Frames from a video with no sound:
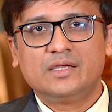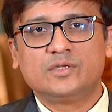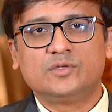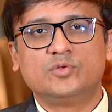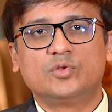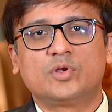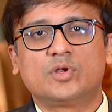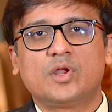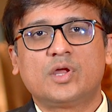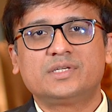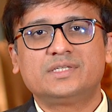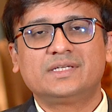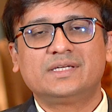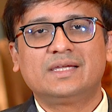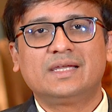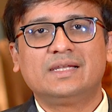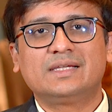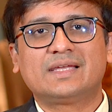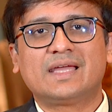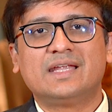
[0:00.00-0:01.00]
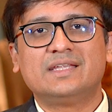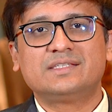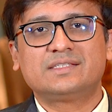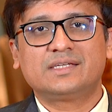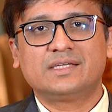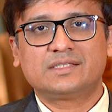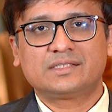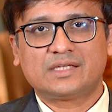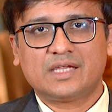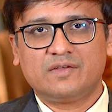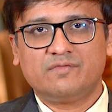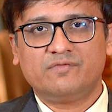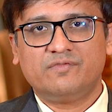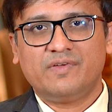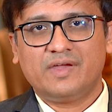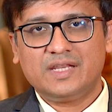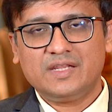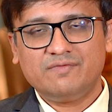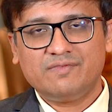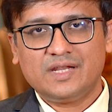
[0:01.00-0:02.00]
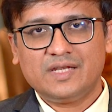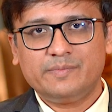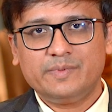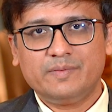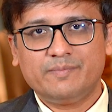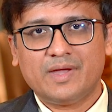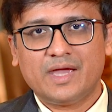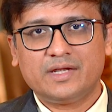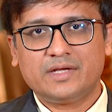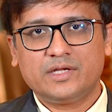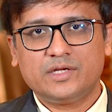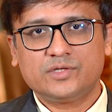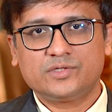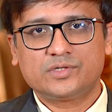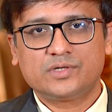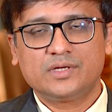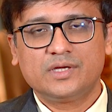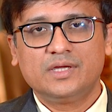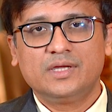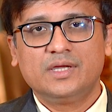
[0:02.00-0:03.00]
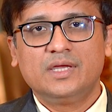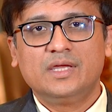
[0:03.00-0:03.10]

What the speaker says: Urological cancers can very well be managed.